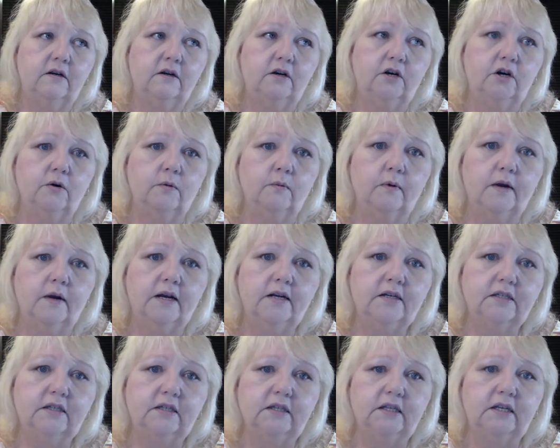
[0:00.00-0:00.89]

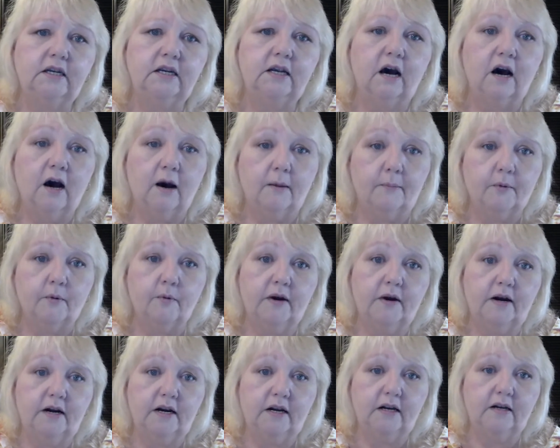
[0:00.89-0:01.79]
correctly
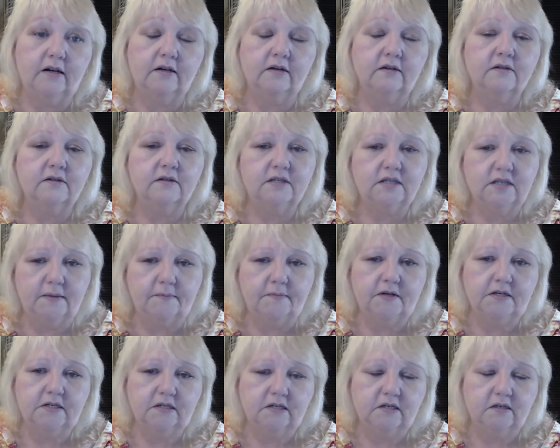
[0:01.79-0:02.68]
operating
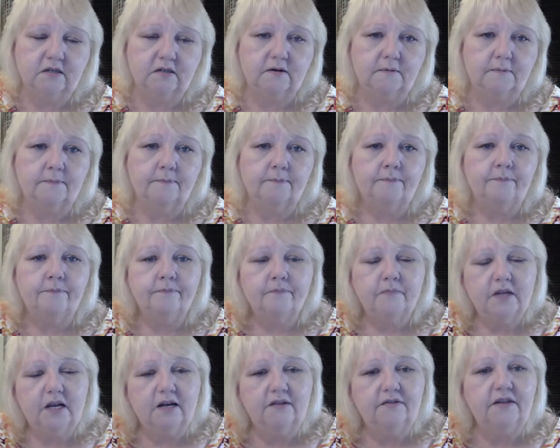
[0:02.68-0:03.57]
septic system.
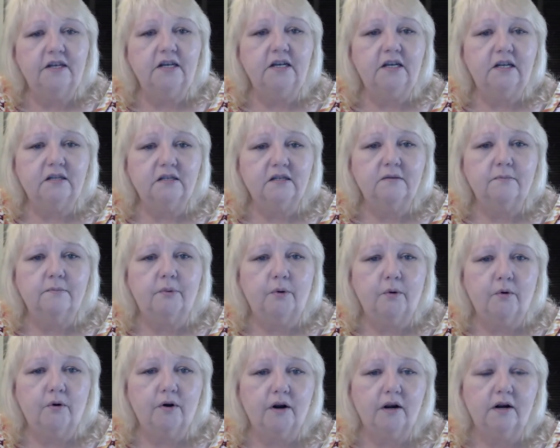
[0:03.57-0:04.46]
I think it's
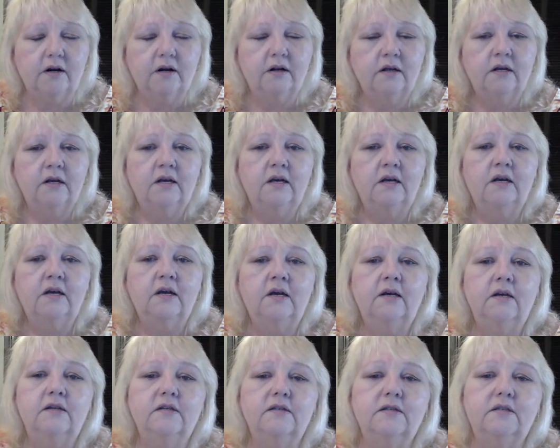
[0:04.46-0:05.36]
important.
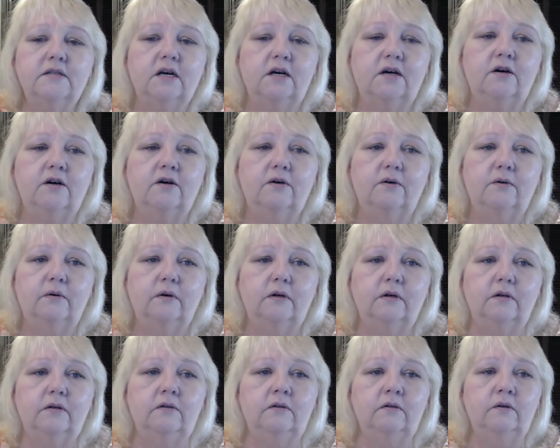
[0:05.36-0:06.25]
So
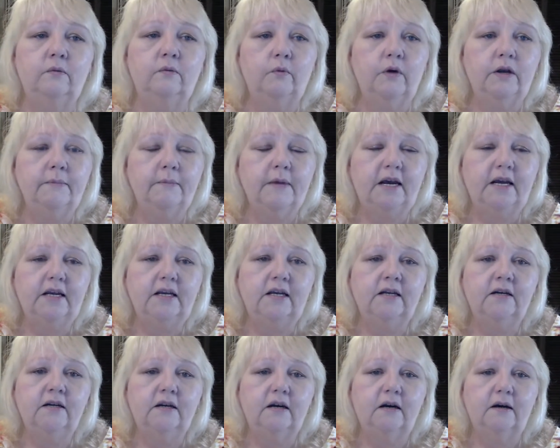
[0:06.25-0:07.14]
we may
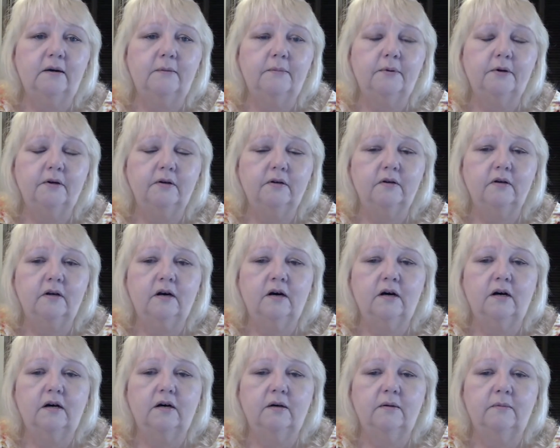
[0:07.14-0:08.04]
end up
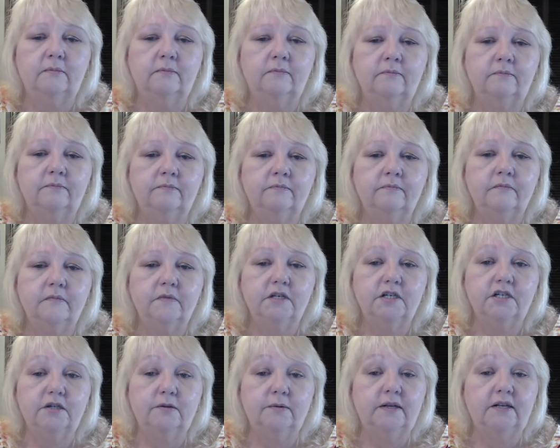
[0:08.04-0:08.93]

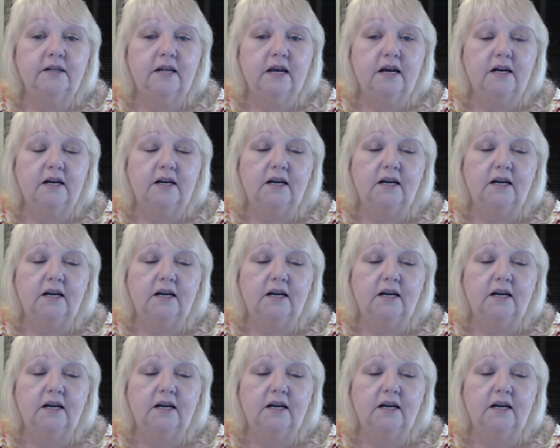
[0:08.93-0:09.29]
doing that